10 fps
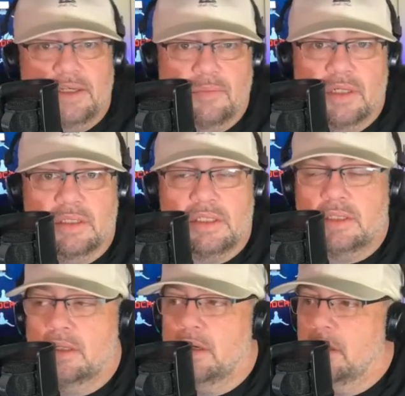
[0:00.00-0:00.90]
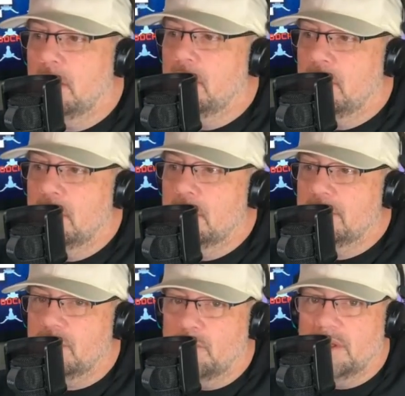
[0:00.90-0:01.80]
months.
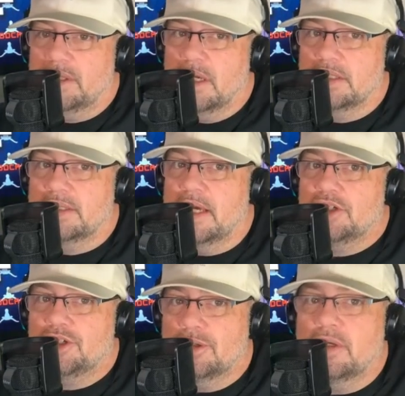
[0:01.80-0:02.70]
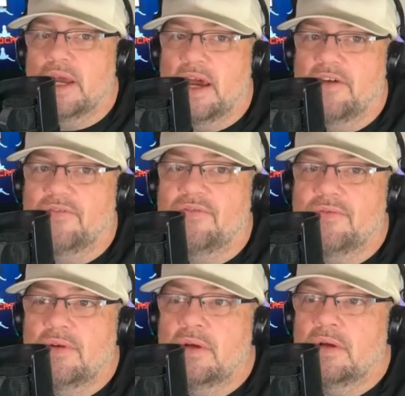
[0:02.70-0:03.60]
So many things that should have
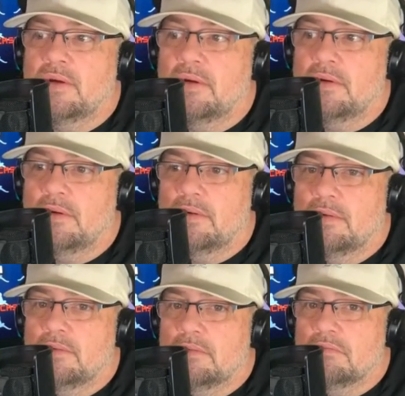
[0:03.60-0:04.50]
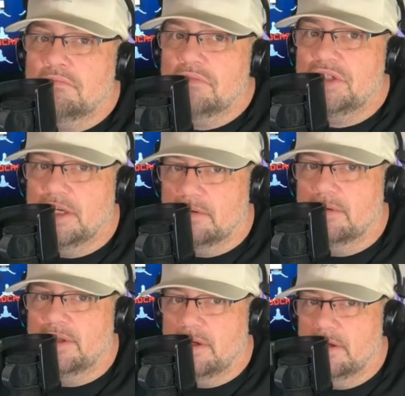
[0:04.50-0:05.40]

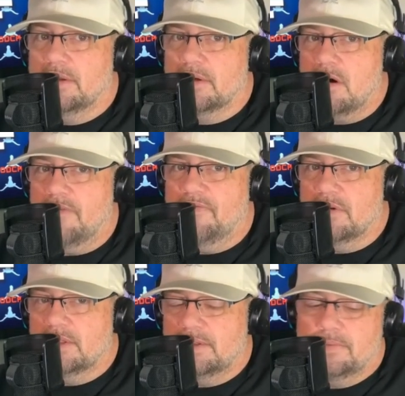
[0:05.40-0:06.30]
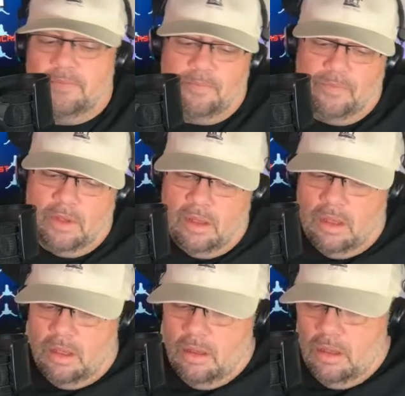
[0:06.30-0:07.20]
signaled the end of the conference.
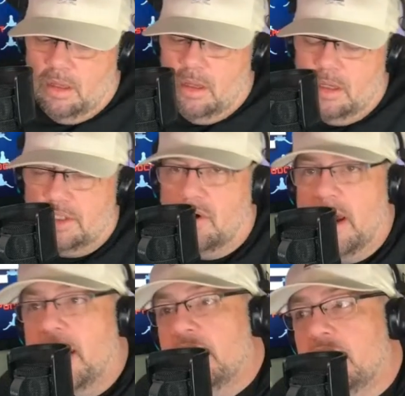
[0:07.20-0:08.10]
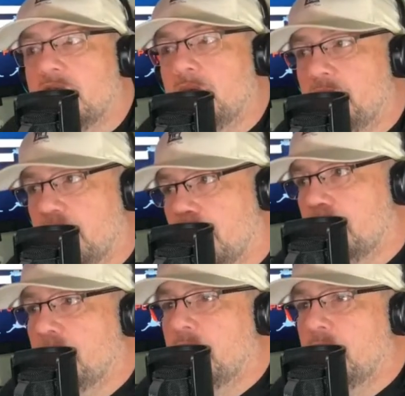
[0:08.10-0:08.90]
So had he come in